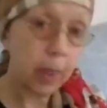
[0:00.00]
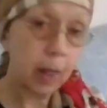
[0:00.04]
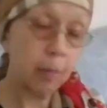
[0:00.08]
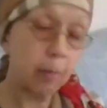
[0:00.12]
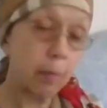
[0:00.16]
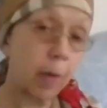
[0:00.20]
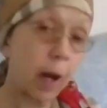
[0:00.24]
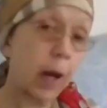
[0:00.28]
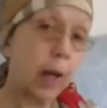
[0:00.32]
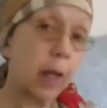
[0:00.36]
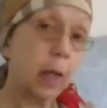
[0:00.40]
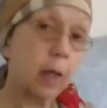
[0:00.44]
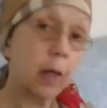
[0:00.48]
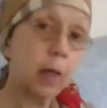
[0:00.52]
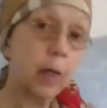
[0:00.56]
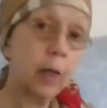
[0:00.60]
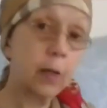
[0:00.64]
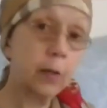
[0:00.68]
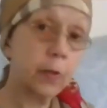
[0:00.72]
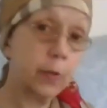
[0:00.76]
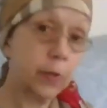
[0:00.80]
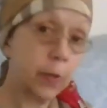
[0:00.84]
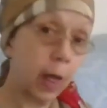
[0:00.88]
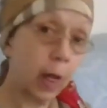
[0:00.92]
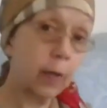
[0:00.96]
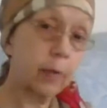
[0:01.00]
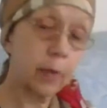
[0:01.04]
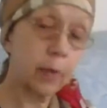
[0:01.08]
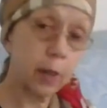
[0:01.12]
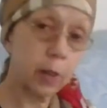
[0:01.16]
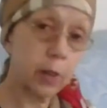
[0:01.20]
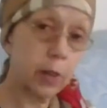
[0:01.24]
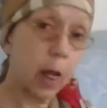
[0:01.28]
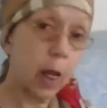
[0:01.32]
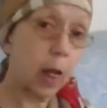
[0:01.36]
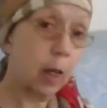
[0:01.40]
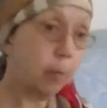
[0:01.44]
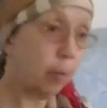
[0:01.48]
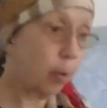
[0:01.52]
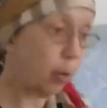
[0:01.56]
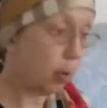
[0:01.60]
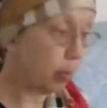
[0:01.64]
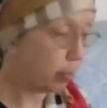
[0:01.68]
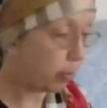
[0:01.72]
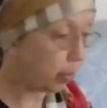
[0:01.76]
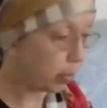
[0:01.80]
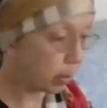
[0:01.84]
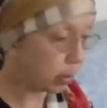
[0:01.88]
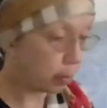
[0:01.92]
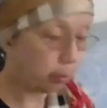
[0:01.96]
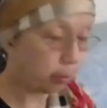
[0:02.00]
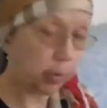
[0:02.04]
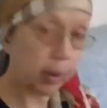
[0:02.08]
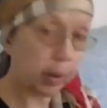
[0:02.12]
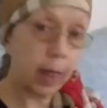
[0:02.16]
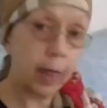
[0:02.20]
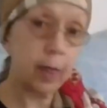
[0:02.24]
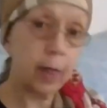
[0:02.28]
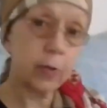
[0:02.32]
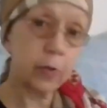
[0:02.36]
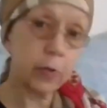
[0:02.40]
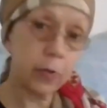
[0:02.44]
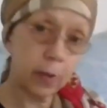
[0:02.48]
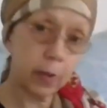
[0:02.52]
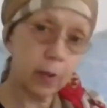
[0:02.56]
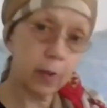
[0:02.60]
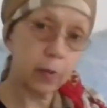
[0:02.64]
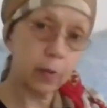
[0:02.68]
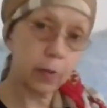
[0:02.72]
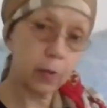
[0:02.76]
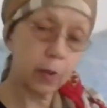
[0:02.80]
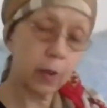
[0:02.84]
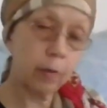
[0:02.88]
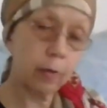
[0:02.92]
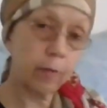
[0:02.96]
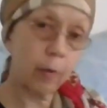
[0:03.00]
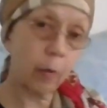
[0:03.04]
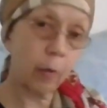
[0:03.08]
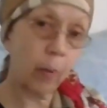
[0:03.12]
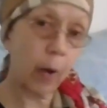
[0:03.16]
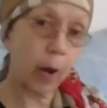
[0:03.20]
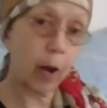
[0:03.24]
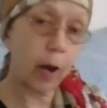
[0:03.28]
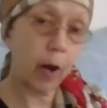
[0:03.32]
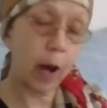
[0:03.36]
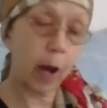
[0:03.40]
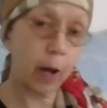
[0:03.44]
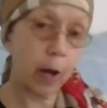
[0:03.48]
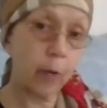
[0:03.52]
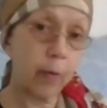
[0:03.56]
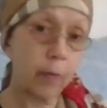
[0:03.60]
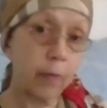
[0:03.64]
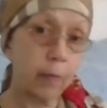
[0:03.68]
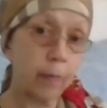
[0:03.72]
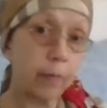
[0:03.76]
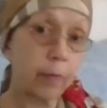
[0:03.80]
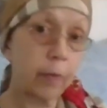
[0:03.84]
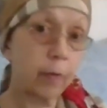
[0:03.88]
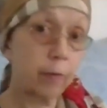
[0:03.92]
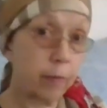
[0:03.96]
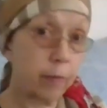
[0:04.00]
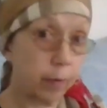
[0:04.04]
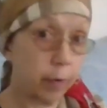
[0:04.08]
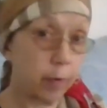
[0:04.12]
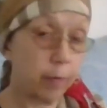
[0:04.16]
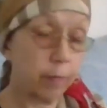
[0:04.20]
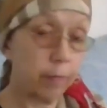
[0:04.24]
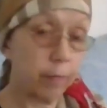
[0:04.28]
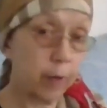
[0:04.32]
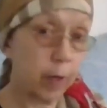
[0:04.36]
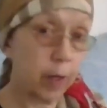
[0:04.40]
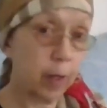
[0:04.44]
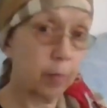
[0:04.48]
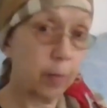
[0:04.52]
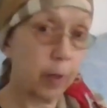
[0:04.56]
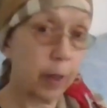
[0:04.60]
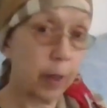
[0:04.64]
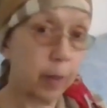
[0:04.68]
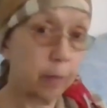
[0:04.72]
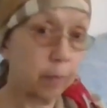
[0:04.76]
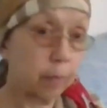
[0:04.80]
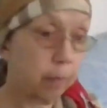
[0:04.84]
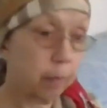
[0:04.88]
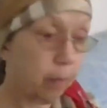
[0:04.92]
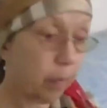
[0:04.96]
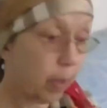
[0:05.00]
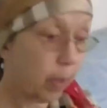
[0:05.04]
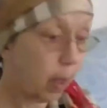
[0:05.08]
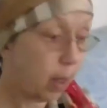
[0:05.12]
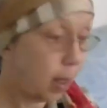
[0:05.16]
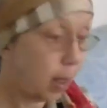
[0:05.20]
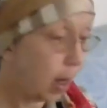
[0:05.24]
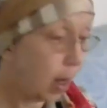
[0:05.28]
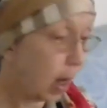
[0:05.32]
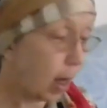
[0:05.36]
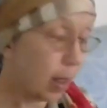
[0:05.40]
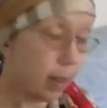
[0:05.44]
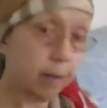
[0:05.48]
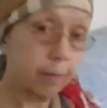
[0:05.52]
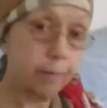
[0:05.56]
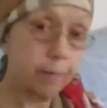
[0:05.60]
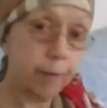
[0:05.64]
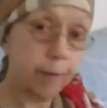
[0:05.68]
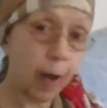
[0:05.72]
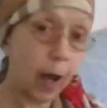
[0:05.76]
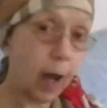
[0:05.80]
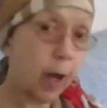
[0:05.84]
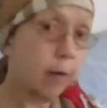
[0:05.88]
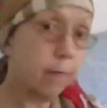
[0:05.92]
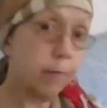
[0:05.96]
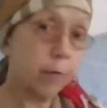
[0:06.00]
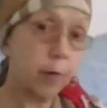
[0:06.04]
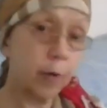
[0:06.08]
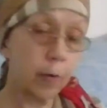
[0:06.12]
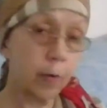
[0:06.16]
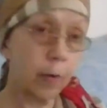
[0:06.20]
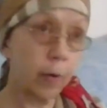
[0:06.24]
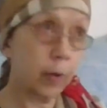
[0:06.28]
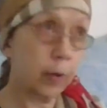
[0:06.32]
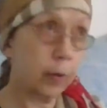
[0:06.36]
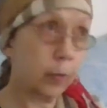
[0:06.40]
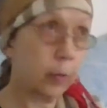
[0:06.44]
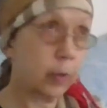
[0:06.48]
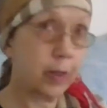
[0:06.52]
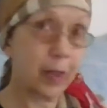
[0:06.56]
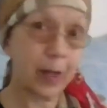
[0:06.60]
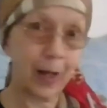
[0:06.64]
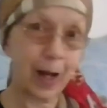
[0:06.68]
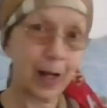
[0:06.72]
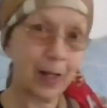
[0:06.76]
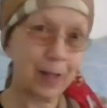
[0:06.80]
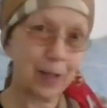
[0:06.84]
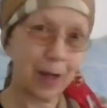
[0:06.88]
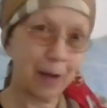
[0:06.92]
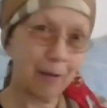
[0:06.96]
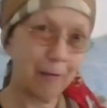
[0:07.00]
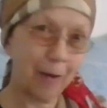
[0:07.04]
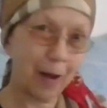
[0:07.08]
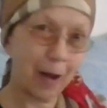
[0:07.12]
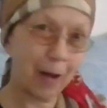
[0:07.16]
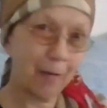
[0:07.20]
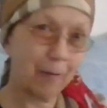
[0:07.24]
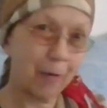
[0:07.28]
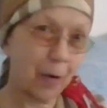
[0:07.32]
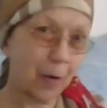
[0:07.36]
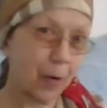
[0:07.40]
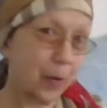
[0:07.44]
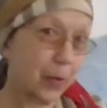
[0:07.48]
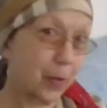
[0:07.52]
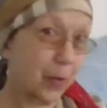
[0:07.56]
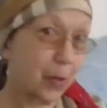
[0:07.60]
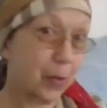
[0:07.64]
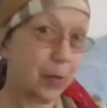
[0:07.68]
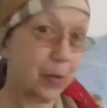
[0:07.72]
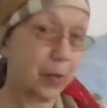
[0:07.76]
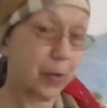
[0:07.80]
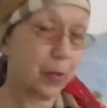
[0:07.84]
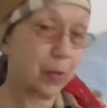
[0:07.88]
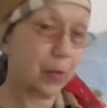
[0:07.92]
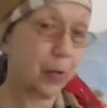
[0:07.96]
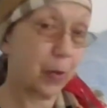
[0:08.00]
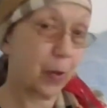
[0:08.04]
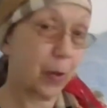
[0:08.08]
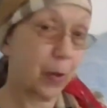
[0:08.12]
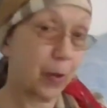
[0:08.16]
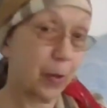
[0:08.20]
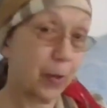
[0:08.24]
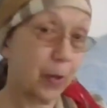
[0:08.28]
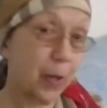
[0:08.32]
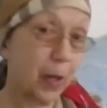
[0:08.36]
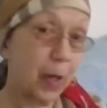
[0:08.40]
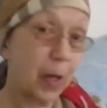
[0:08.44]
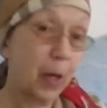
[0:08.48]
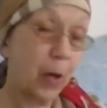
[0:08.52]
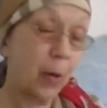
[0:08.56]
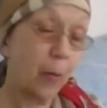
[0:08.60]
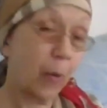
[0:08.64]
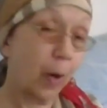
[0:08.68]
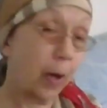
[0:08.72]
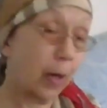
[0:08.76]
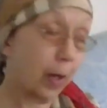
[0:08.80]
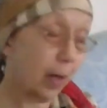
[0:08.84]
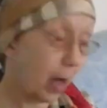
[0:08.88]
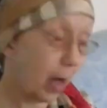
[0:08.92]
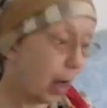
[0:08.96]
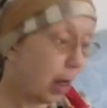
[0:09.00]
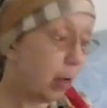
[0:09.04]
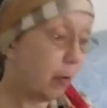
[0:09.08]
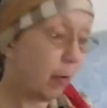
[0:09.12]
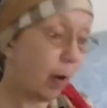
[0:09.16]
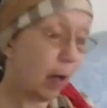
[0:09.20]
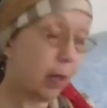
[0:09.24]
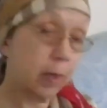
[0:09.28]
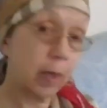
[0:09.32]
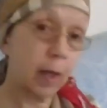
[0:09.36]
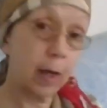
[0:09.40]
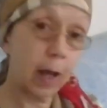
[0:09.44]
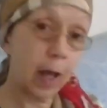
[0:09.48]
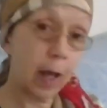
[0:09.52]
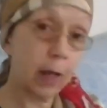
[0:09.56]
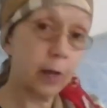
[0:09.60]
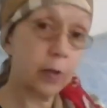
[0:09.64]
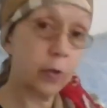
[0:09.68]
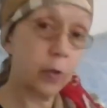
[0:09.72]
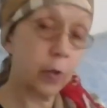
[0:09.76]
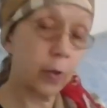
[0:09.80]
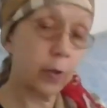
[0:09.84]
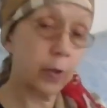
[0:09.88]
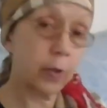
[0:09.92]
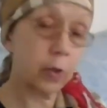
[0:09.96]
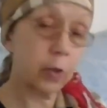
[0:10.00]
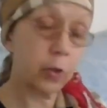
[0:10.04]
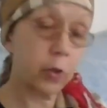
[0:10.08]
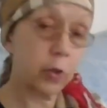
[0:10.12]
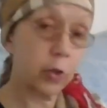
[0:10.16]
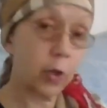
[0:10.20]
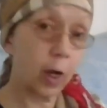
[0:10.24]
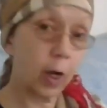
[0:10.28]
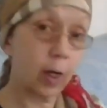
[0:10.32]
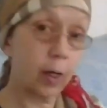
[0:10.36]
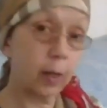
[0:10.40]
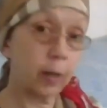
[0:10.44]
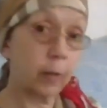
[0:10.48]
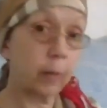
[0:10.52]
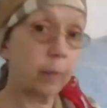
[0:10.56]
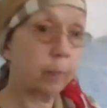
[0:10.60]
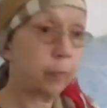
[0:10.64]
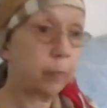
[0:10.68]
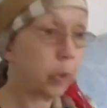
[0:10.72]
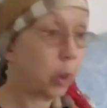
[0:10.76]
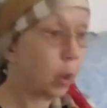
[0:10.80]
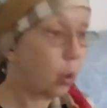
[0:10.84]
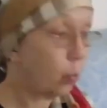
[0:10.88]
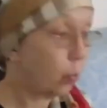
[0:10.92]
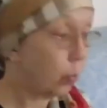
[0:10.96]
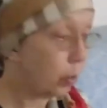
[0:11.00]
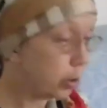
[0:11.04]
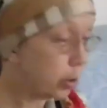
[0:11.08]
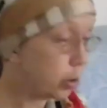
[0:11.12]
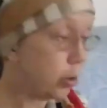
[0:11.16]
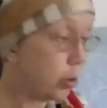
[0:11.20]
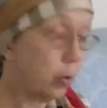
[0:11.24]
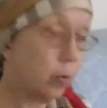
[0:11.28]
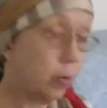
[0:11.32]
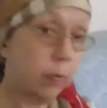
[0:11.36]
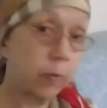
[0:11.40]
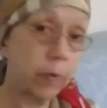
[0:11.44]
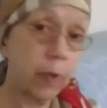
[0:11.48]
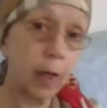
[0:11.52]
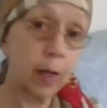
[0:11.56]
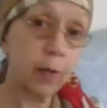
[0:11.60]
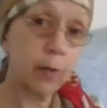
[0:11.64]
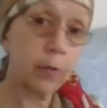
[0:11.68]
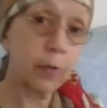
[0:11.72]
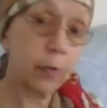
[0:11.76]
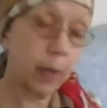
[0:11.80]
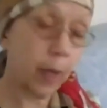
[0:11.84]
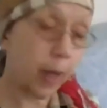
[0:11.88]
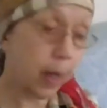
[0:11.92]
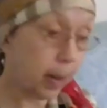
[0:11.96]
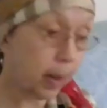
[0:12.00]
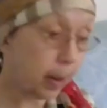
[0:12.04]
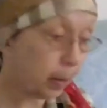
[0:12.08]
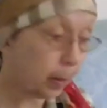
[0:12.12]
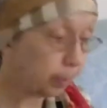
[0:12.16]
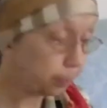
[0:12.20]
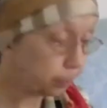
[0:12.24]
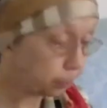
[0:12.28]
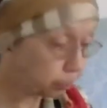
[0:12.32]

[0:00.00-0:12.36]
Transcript: might set the table and put the plates and the silverware out for the family. And the 5-year-old, did I say 5-year-old or 6-year-old? Well, at any rate, the next oldest child would do things like